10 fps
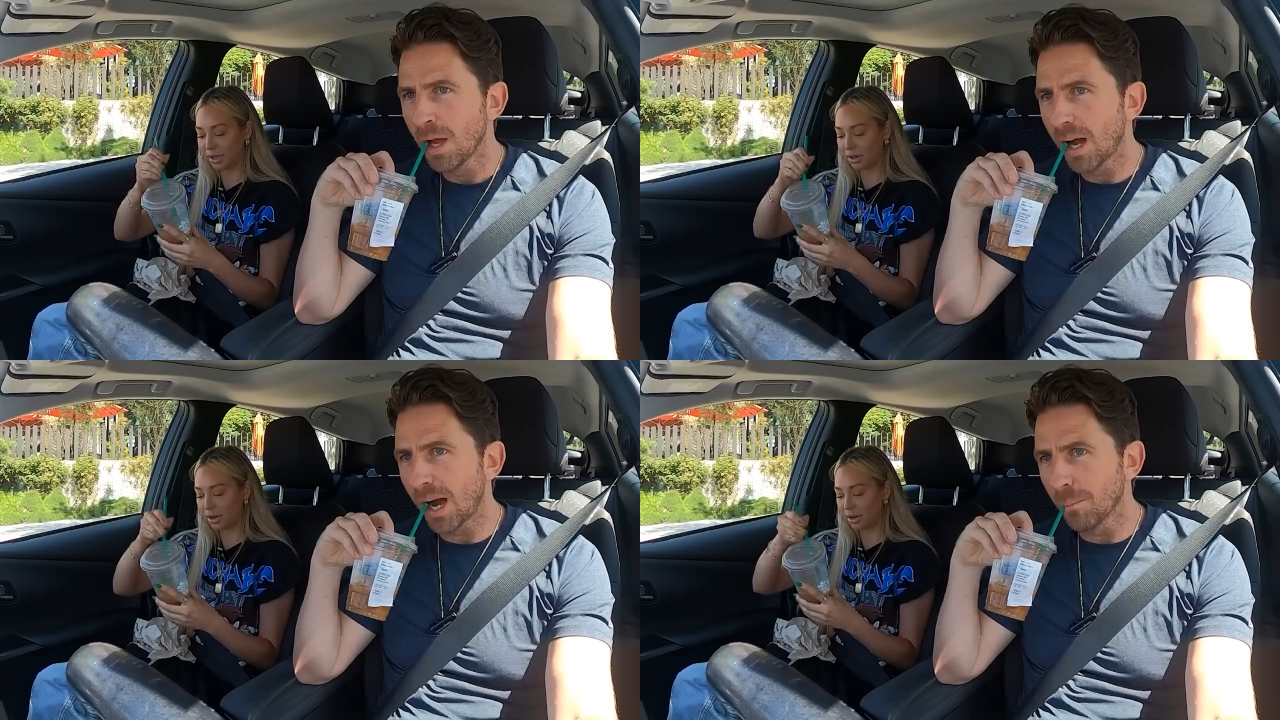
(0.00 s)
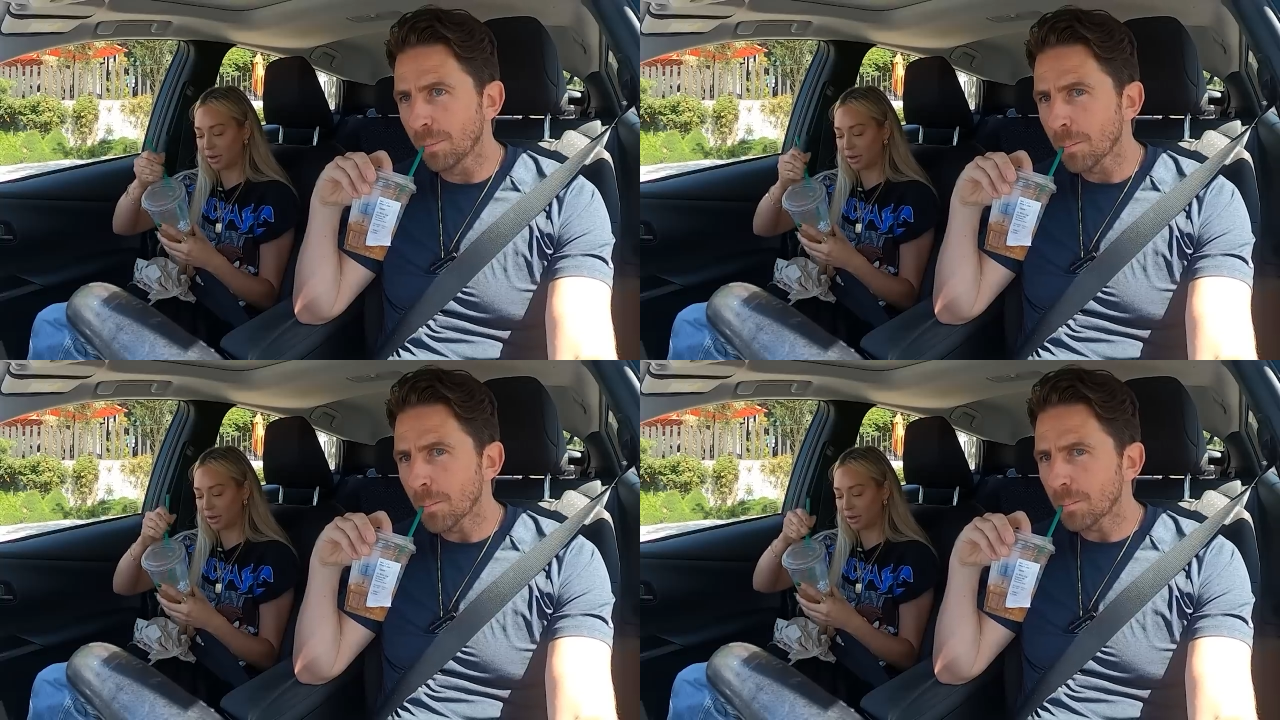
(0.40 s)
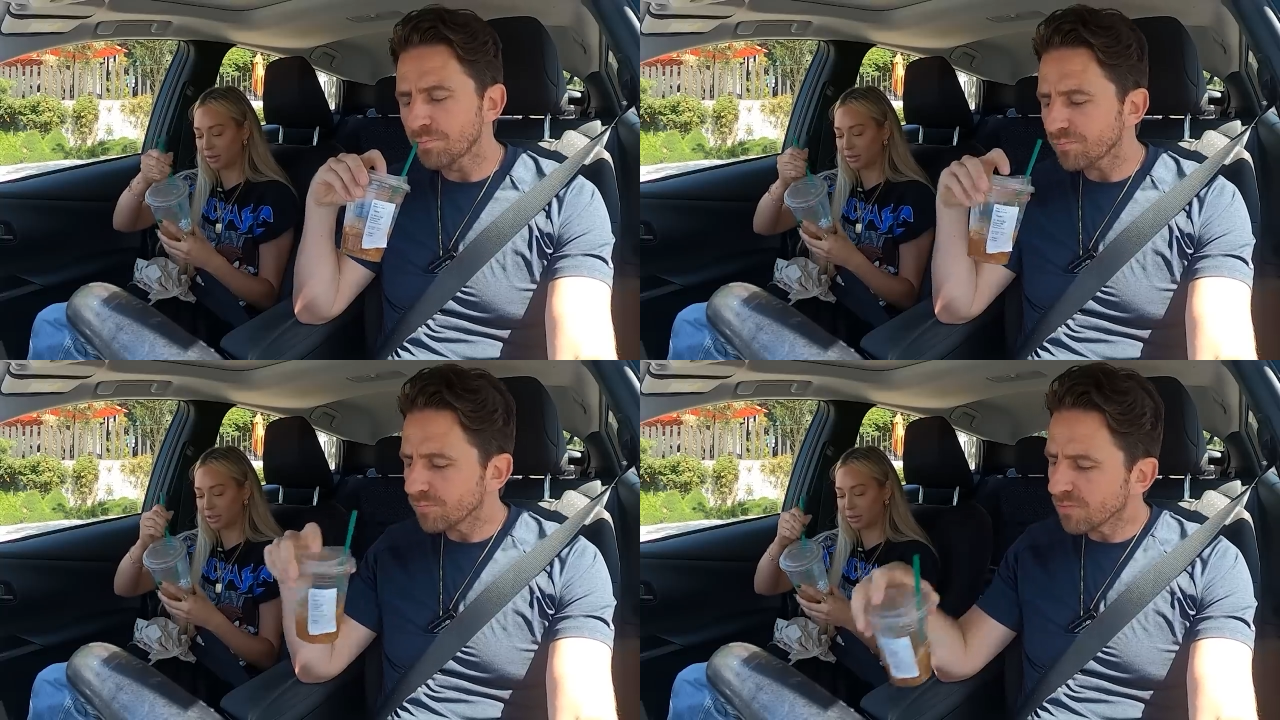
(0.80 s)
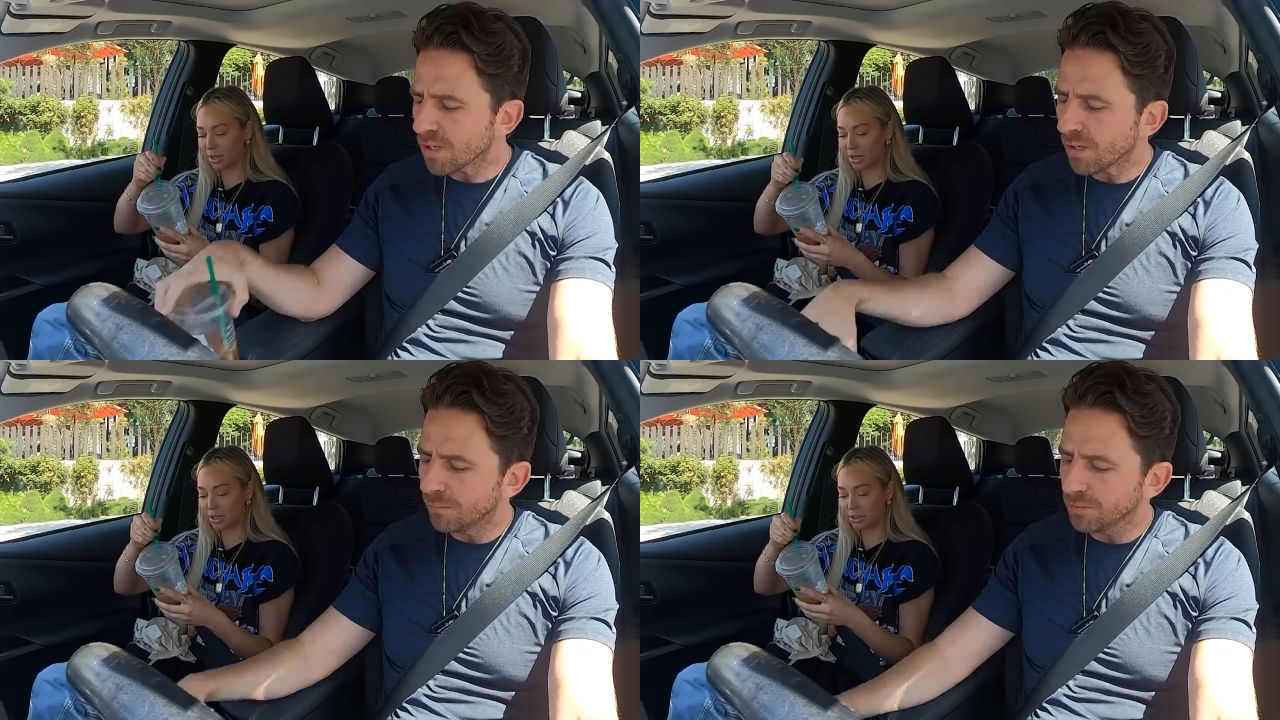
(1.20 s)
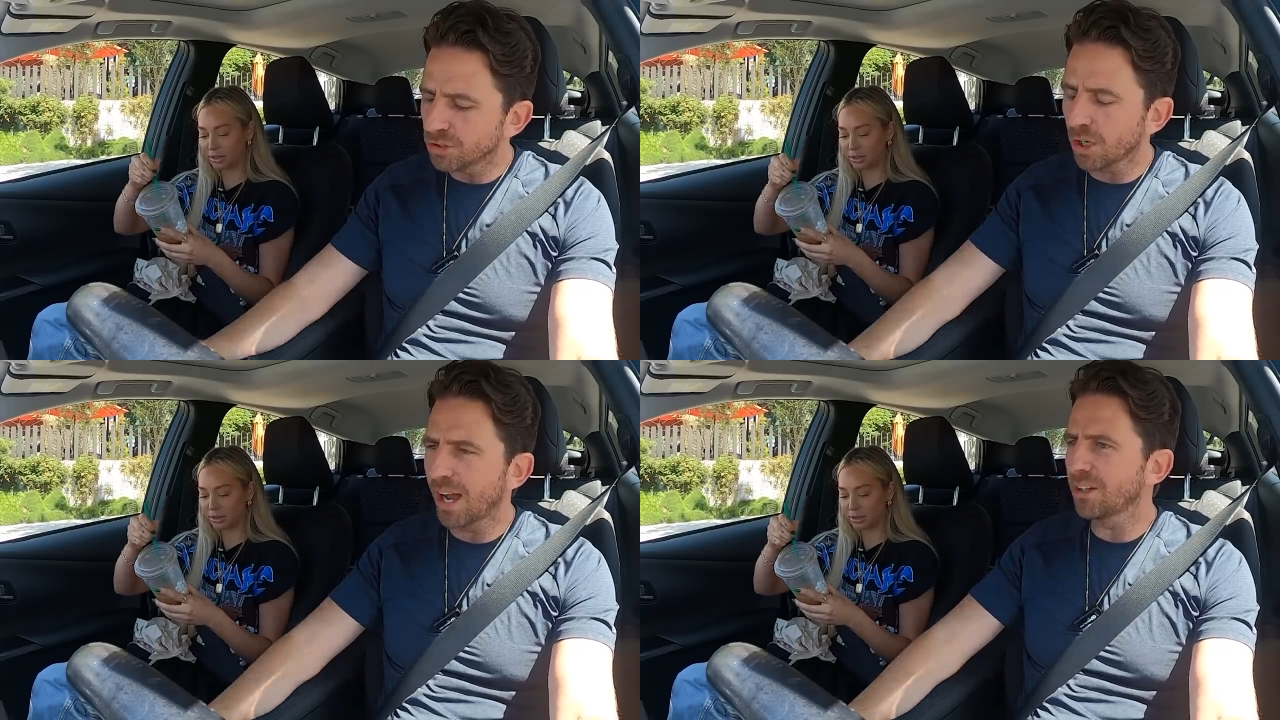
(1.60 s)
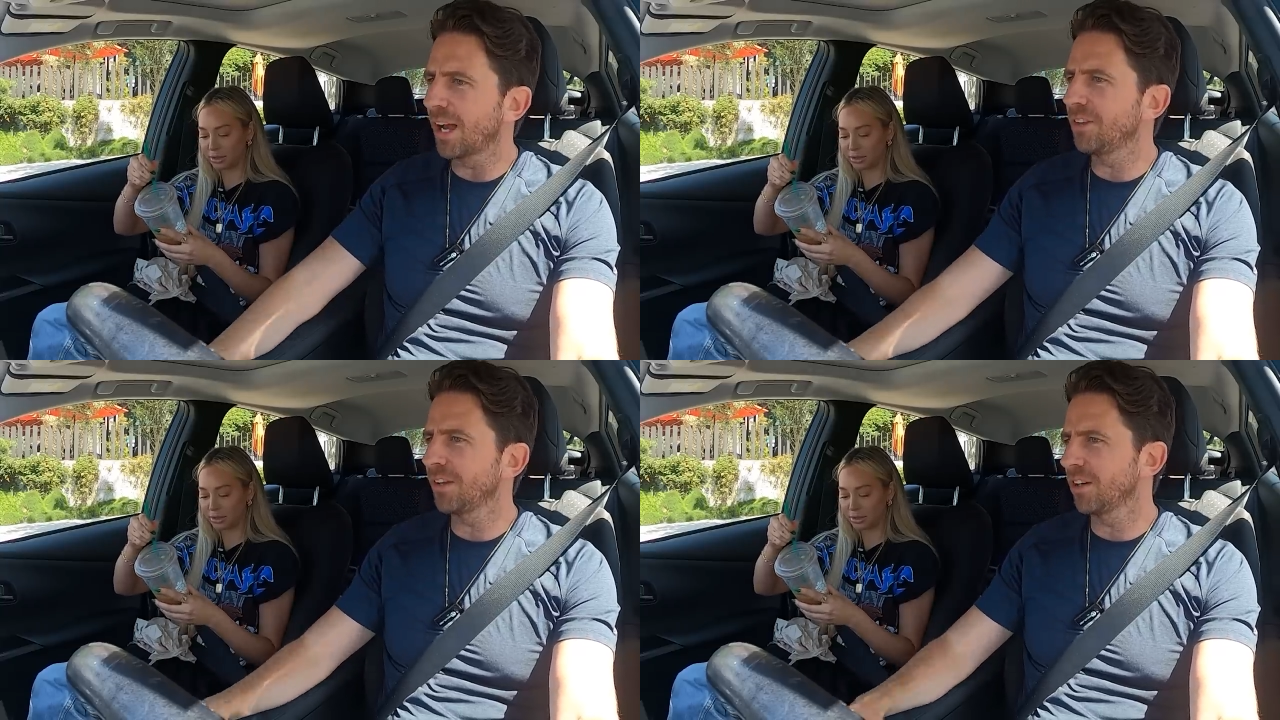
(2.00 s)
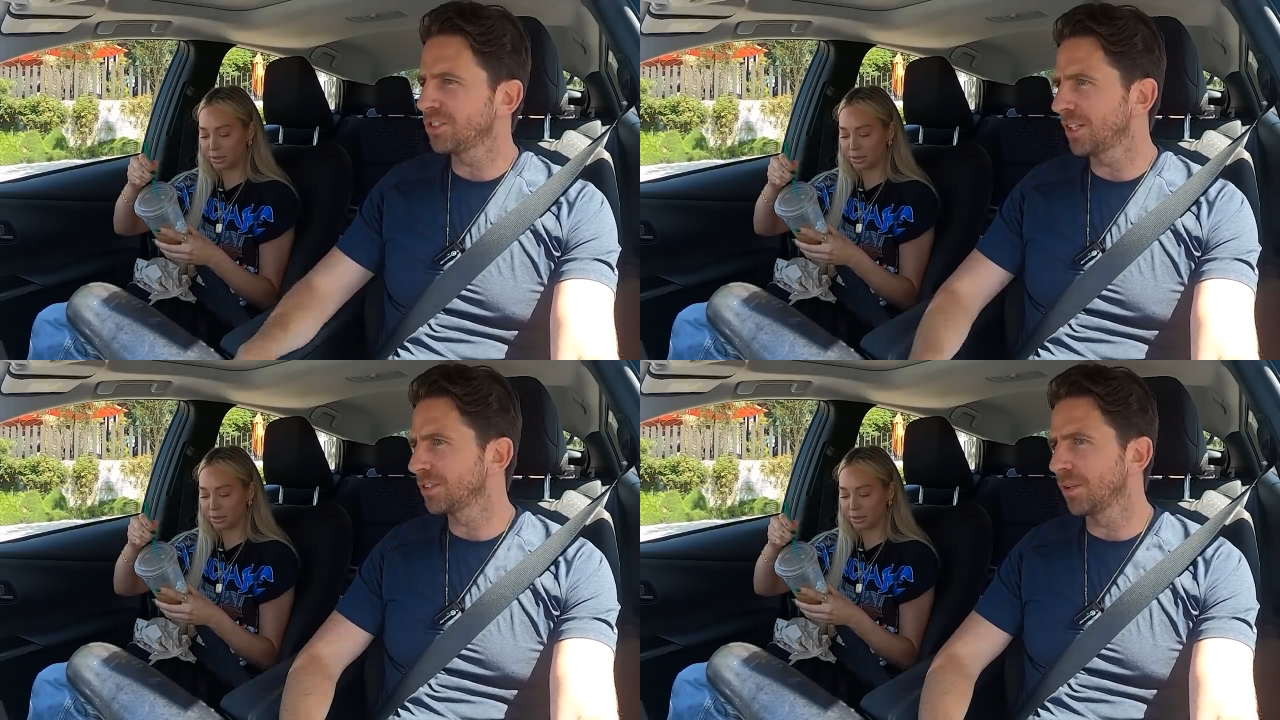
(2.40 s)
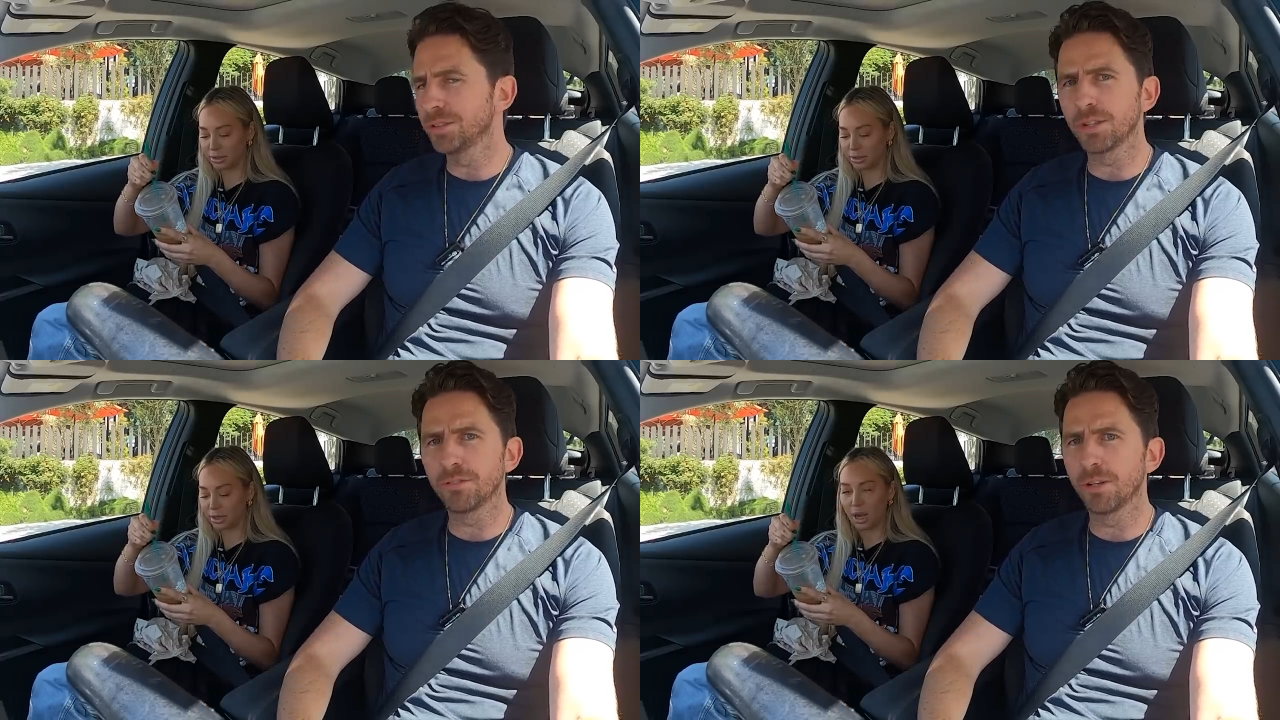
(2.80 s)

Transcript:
Speaker 1: Um, oh, so good. So, how, how, do you think our chat's going so